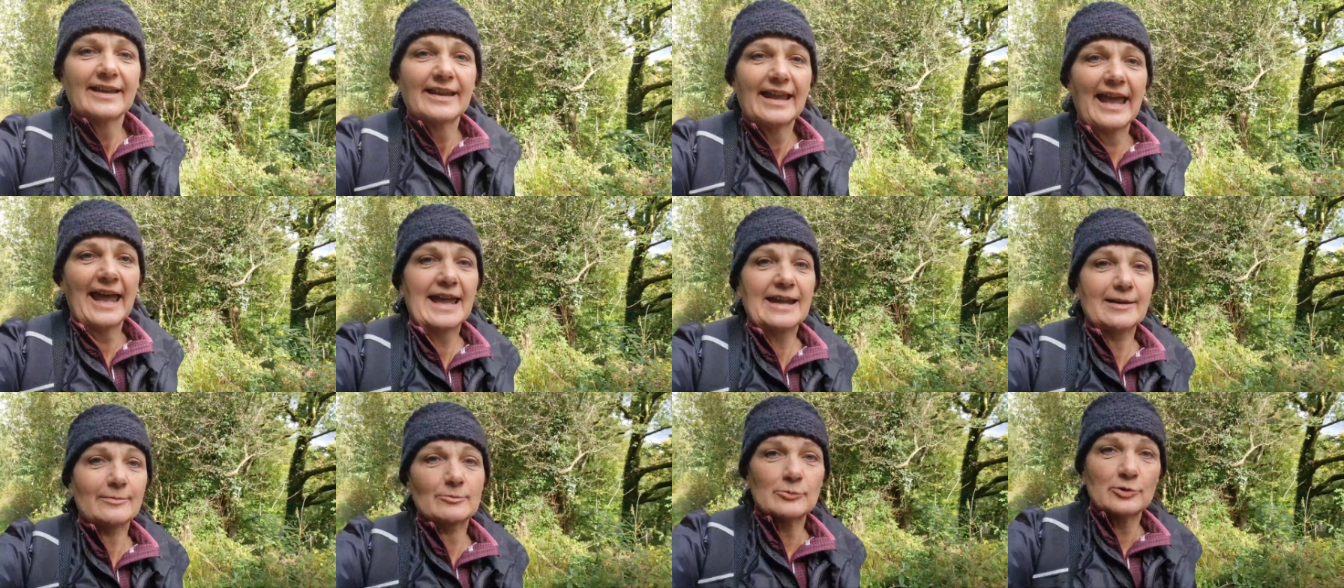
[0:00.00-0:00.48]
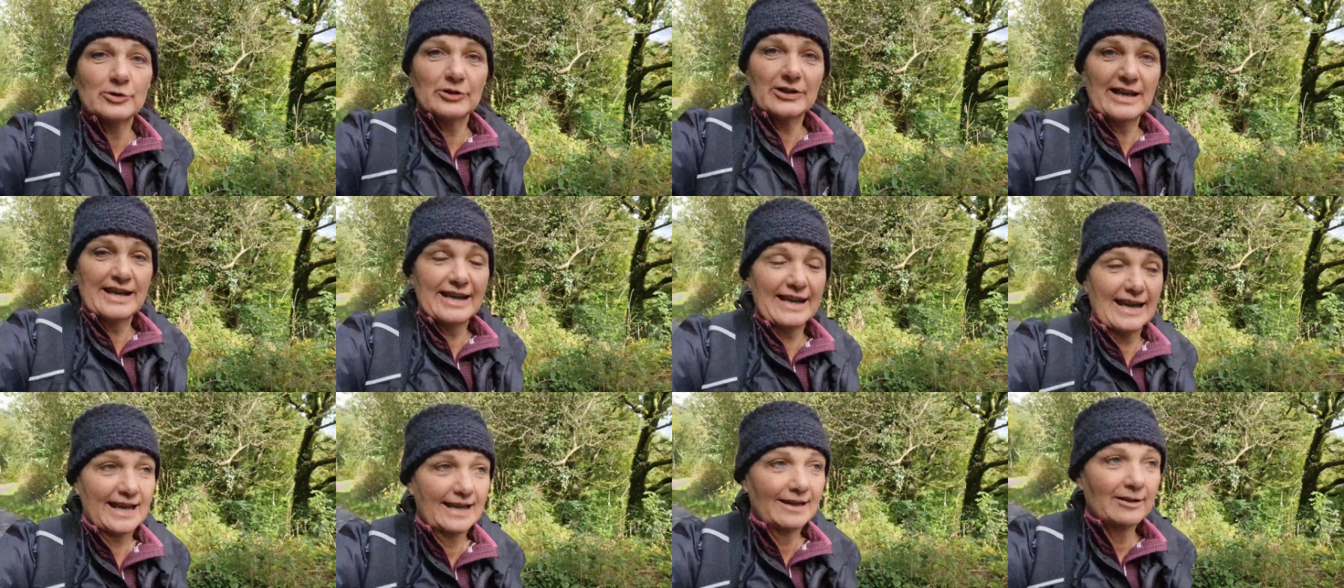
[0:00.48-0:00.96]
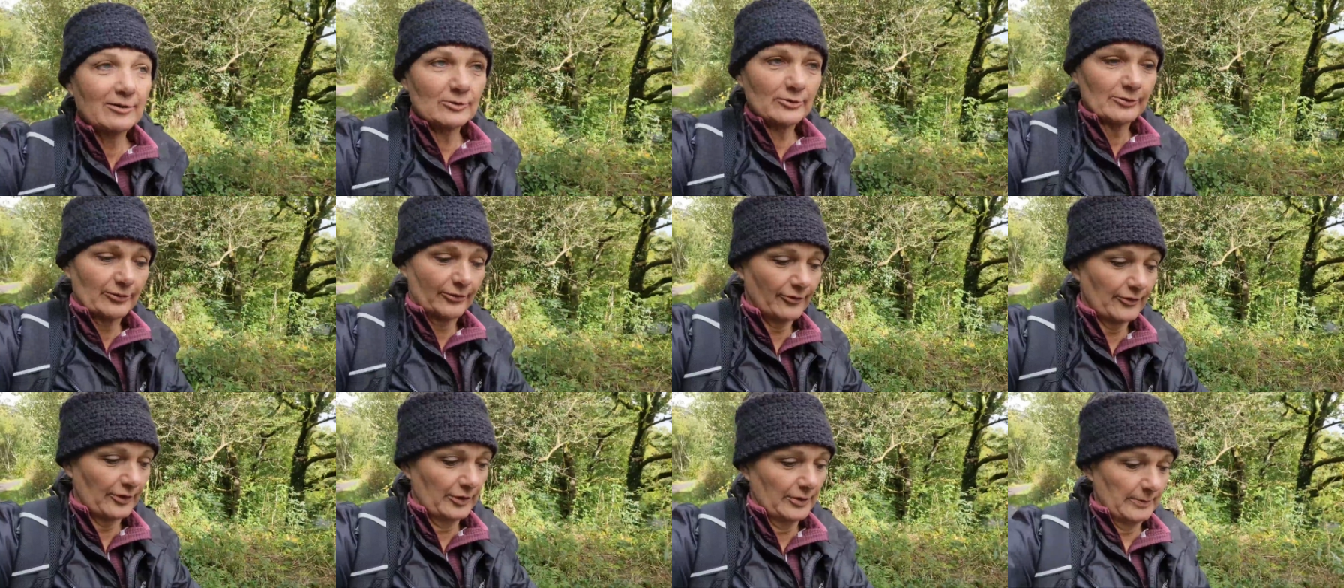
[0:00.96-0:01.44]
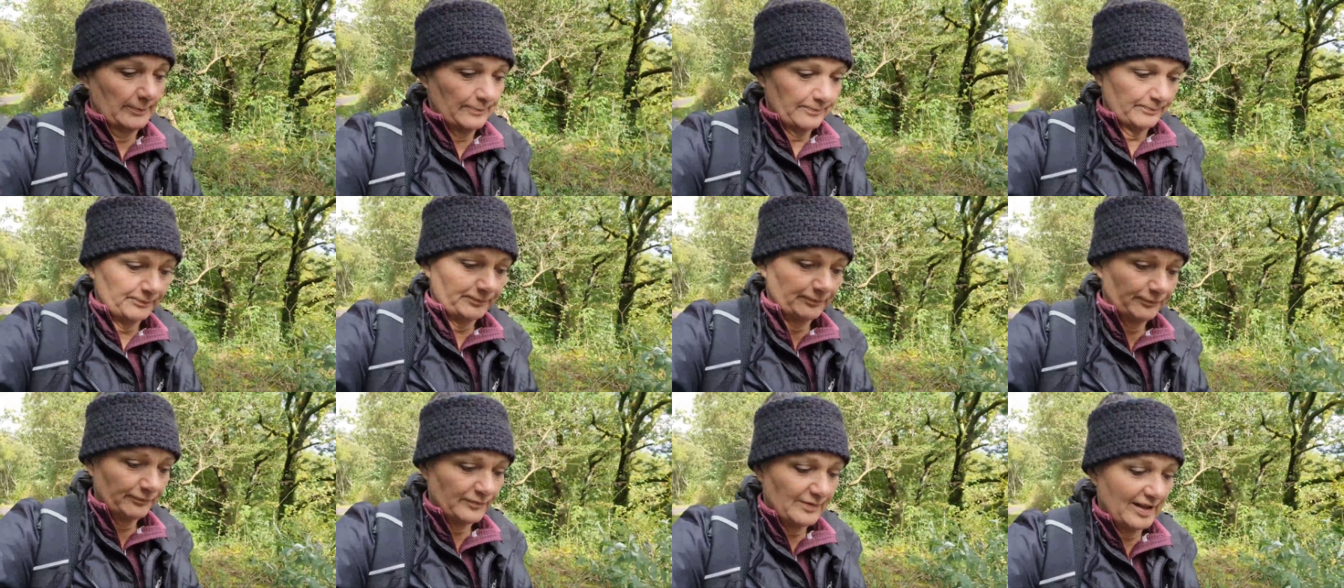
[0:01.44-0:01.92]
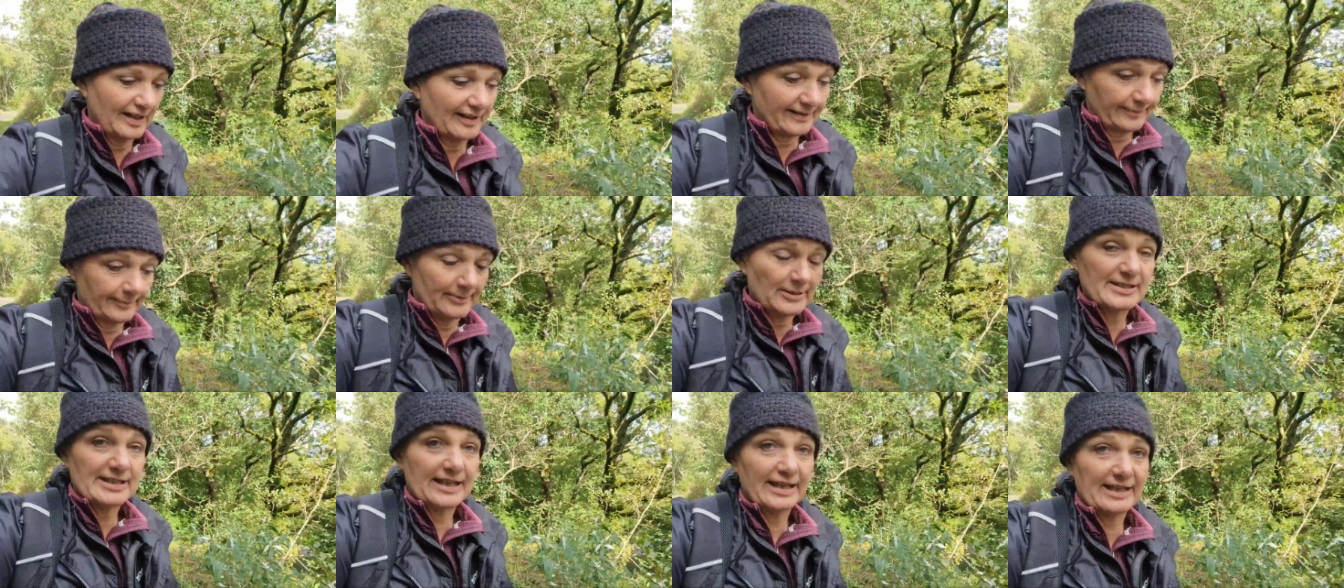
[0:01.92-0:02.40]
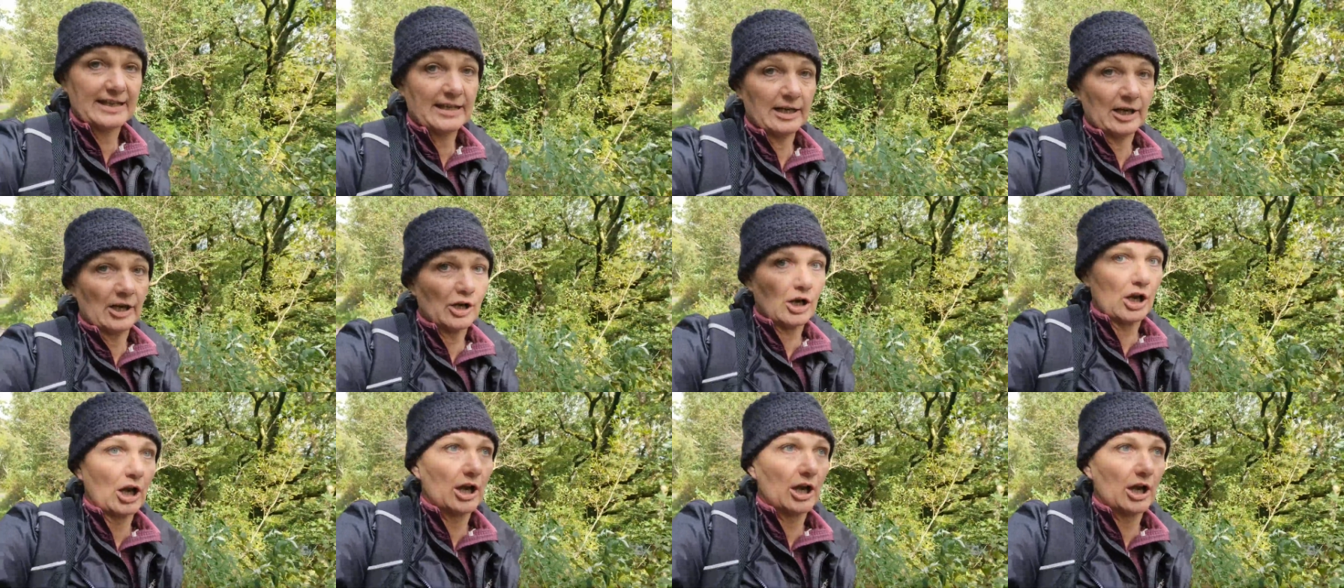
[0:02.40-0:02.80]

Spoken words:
came running out from this particular